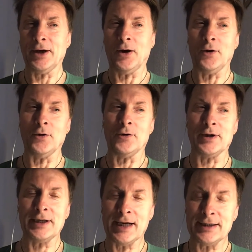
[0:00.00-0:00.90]
or
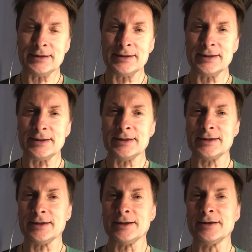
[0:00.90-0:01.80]
cactuses and
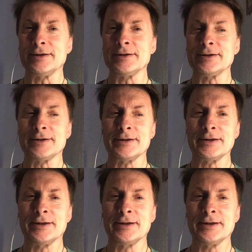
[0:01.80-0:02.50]
succulents,